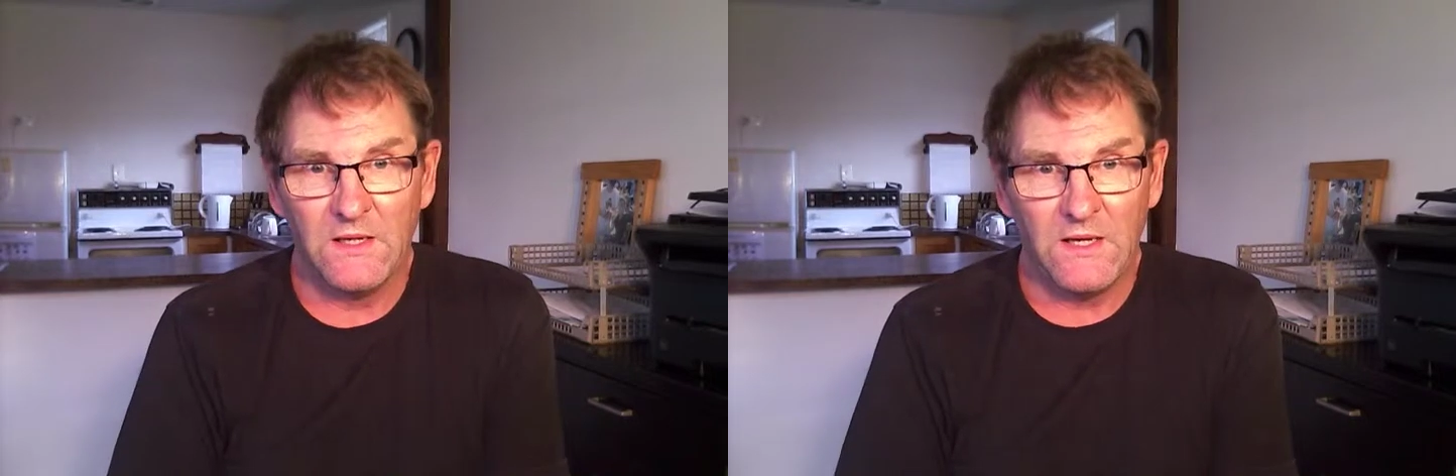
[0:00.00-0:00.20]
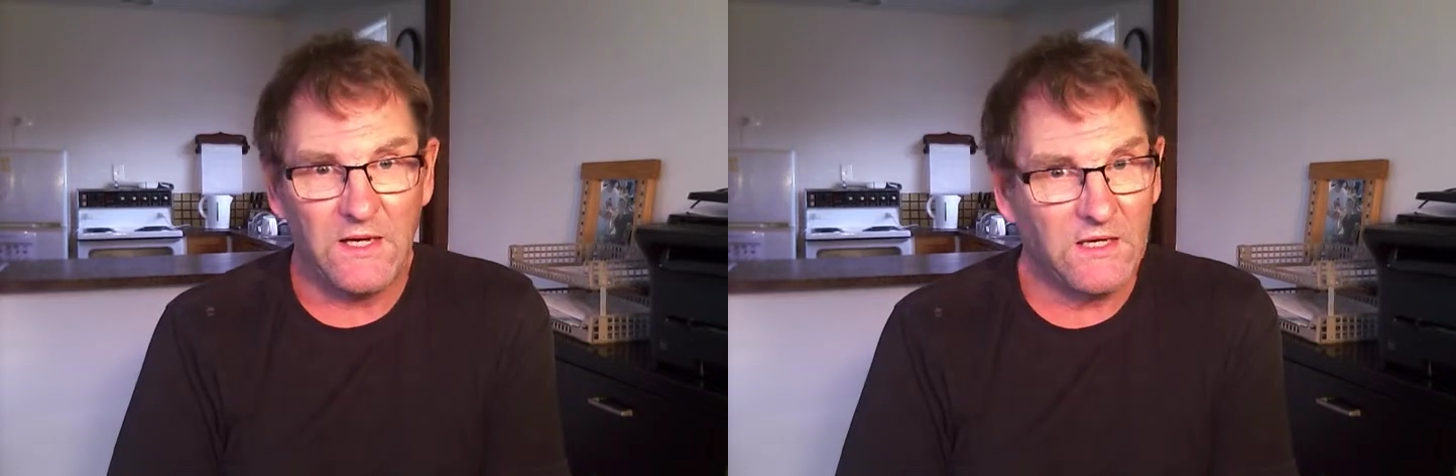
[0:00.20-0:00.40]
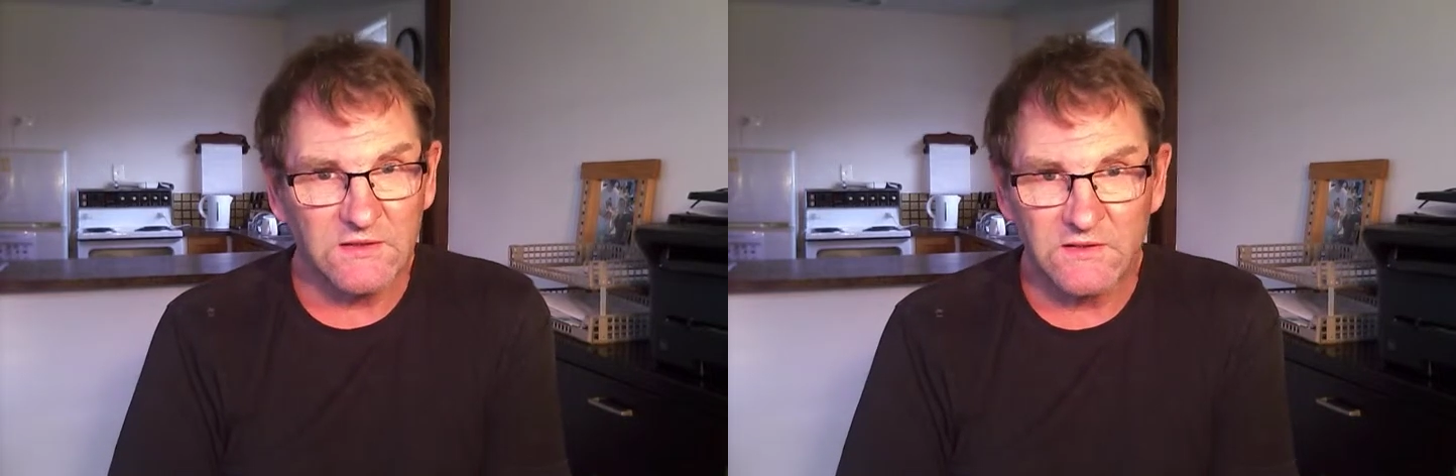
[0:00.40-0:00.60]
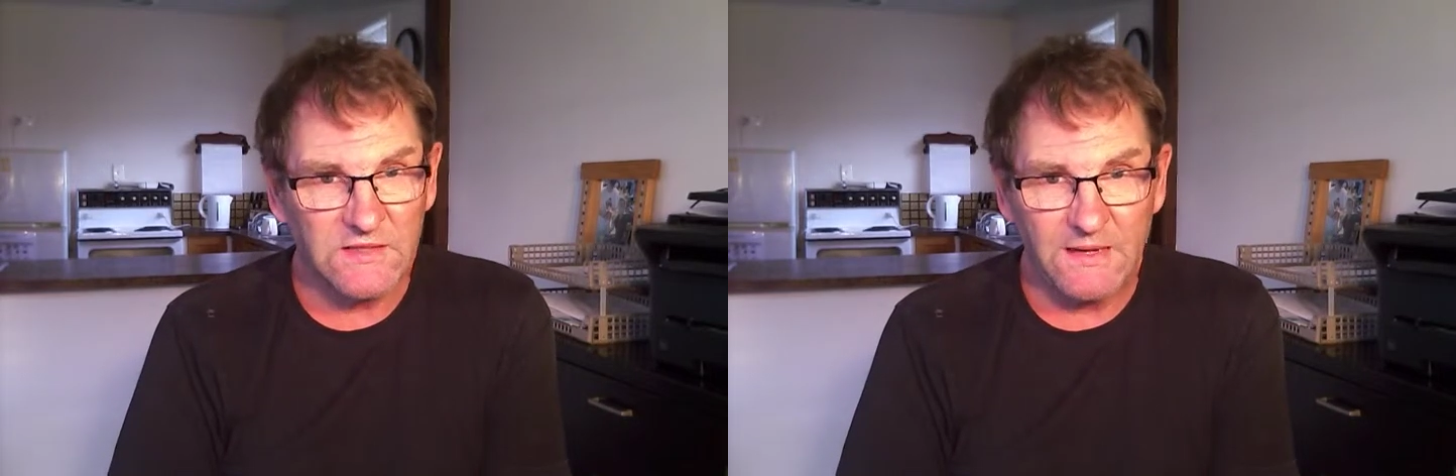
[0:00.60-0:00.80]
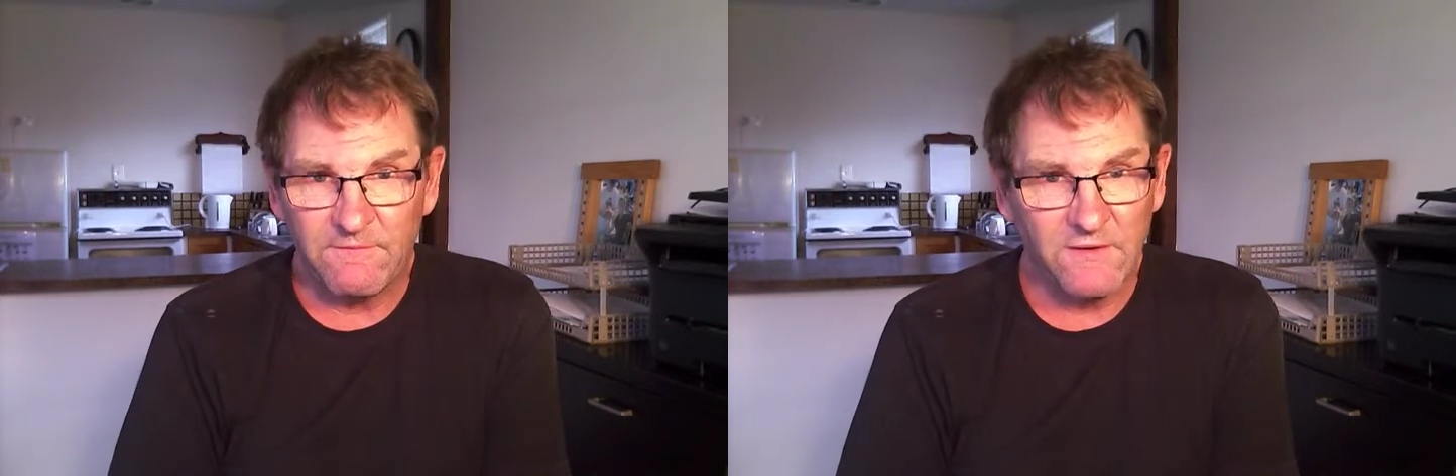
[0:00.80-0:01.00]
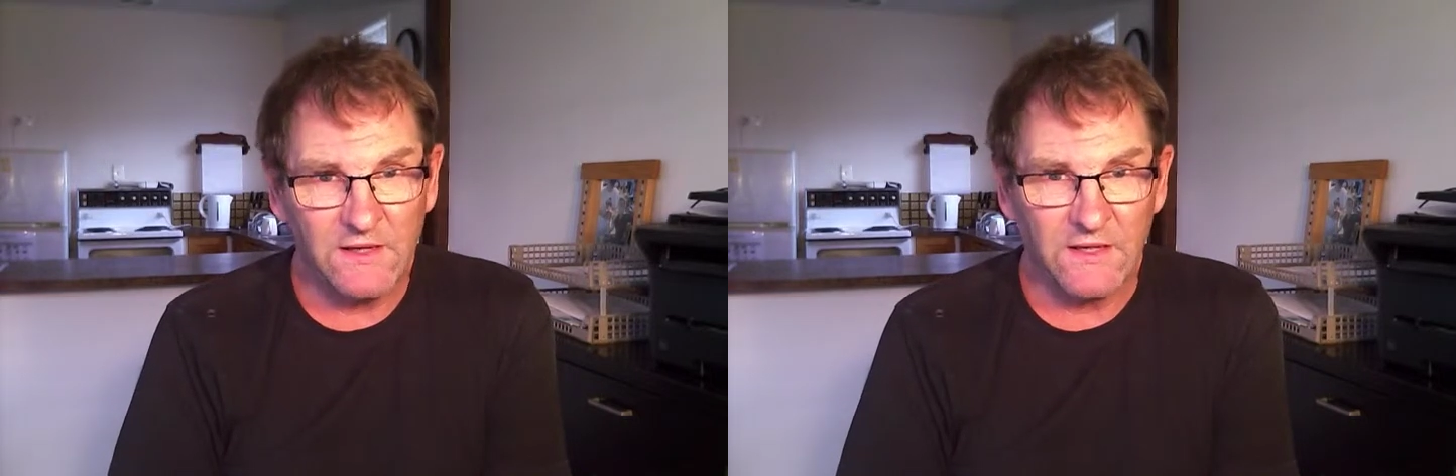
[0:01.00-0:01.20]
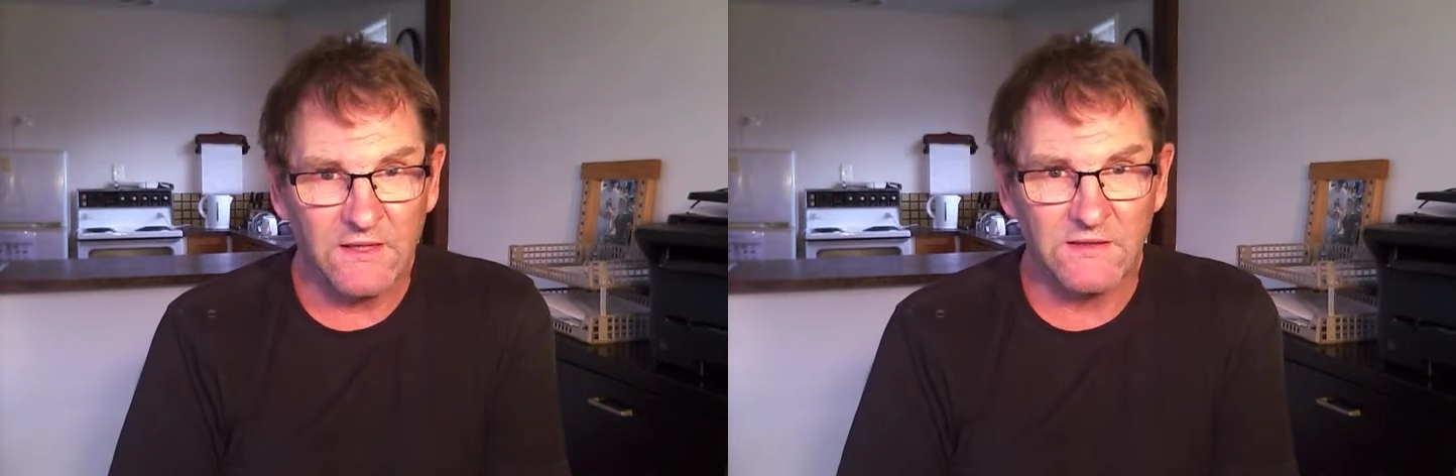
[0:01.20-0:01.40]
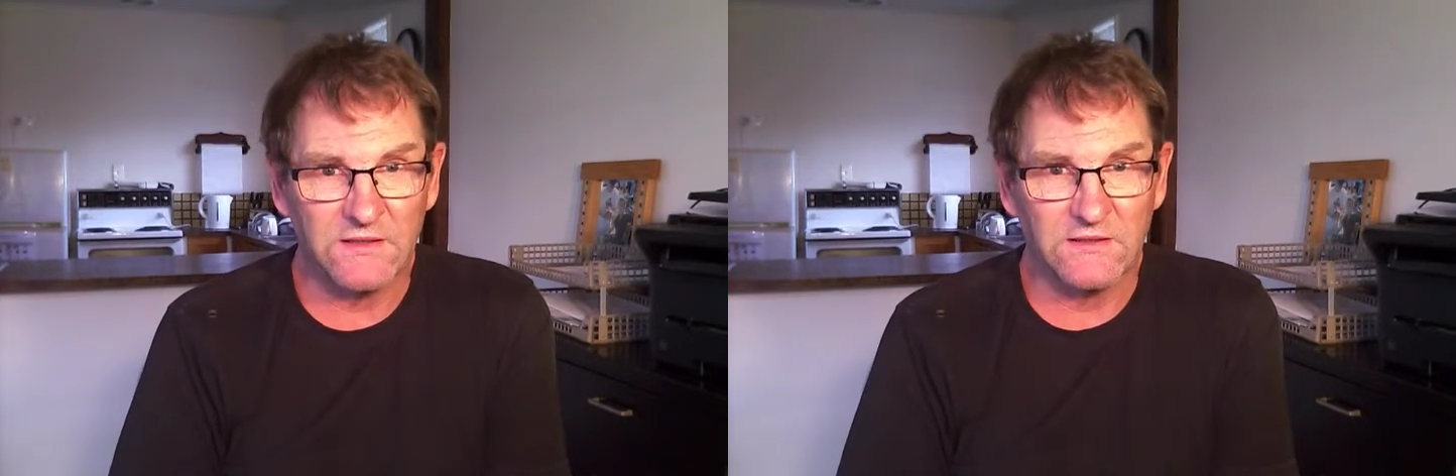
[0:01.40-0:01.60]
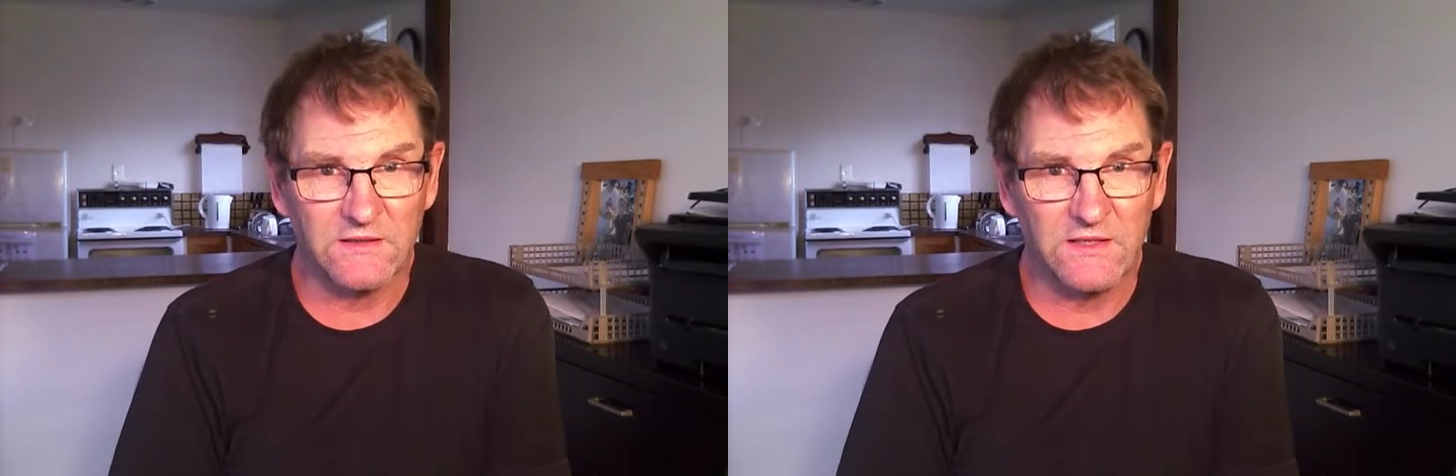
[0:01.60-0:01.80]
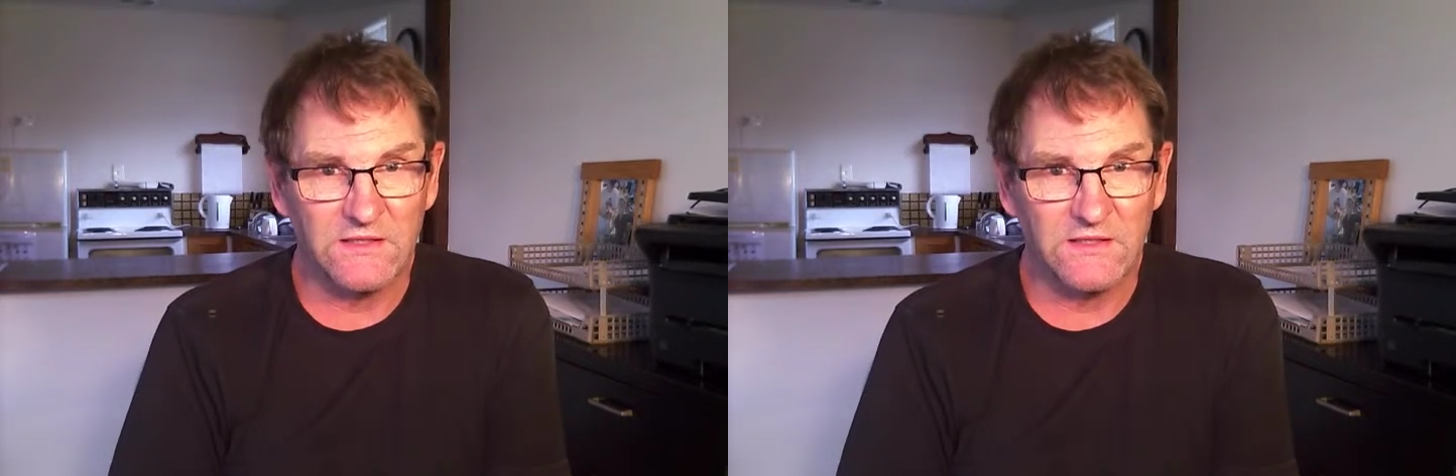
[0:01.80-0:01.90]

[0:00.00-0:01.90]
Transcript: he gets the same feeling. He